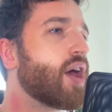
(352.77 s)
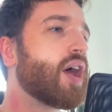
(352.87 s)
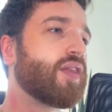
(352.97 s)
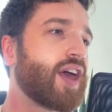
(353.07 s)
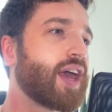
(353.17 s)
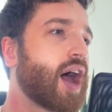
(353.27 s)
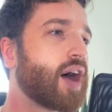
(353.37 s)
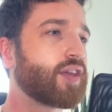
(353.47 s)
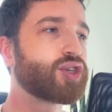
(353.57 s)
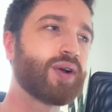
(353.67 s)
They
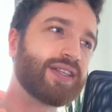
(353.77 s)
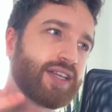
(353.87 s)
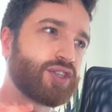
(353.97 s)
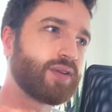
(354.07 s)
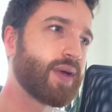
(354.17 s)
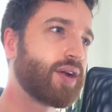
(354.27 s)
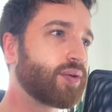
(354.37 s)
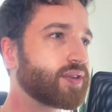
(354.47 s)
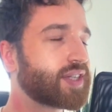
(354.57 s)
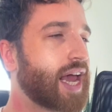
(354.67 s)
are the transition
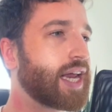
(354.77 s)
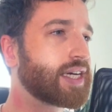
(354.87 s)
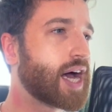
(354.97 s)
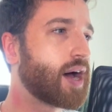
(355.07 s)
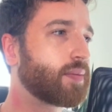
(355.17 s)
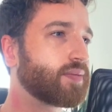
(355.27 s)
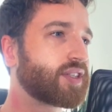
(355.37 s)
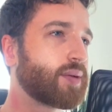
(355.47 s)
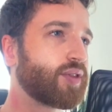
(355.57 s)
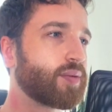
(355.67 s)
metals and
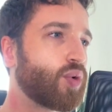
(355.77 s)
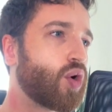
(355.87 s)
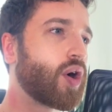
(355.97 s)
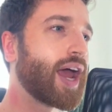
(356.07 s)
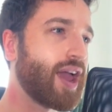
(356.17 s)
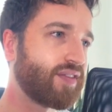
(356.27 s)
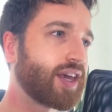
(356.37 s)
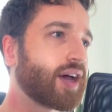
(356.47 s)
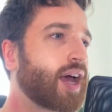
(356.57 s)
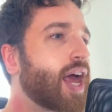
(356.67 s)
some of the more
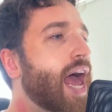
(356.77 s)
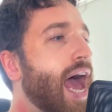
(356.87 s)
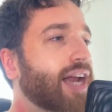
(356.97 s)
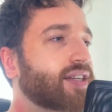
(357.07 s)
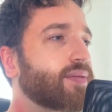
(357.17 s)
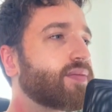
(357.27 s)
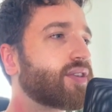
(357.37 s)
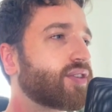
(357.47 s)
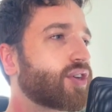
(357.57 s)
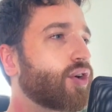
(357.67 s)
heavier
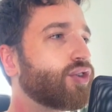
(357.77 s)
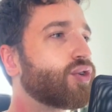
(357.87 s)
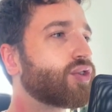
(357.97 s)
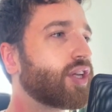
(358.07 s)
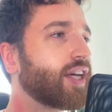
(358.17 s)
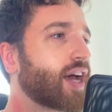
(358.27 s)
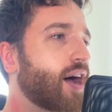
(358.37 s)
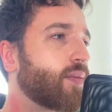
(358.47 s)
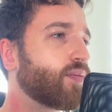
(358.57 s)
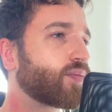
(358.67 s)
atoms. So usually
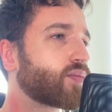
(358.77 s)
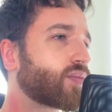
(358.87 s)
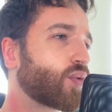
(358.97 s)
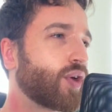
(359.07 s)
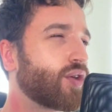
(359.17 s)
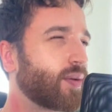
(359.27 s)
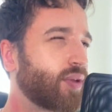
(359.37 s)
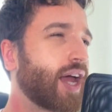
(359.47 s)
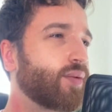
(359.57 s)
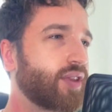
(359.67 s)
we only
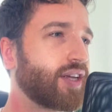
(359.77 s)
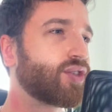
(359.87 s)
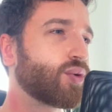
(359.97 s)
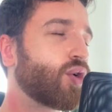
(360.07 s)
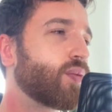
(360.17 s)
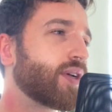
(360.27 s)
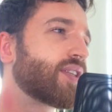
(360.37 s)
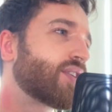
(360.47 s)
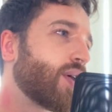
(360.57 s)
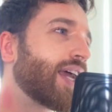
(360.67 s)
play with these 2
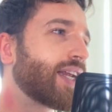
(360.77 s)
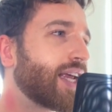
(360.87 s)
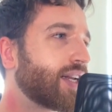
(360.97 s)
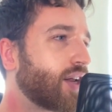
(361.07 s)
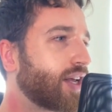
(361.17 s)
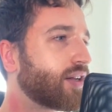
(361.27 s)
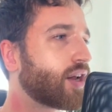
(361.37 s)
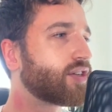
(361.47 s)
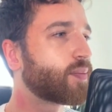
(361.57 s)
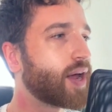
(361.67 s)
orbits. So it
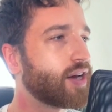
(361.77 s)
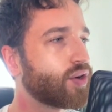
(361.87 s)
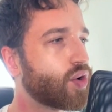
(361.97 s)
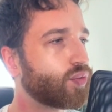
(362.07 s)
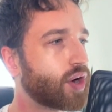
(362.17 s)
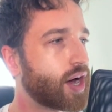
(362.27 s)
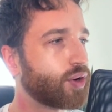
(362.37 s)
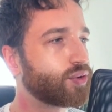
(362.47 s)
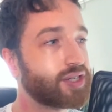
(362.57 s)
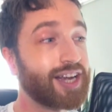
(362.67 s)
depending on
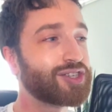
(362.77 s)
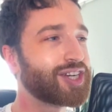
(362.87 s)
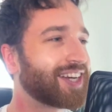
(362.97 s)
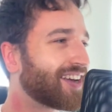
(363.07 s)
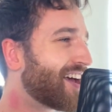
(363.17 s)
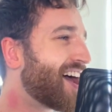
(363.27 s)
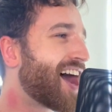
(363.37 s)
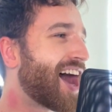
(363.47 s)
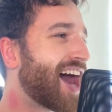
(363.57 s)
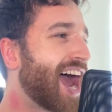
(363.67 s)
who's teaching,
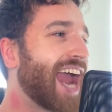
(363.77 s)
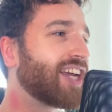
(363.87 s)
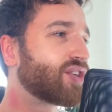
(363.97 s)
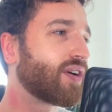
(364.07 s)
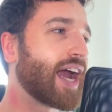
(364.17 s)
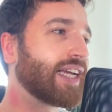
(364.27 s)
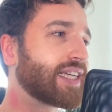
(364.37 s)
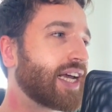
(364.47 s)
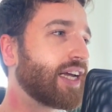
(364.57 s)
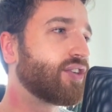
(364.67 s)
8 or 18,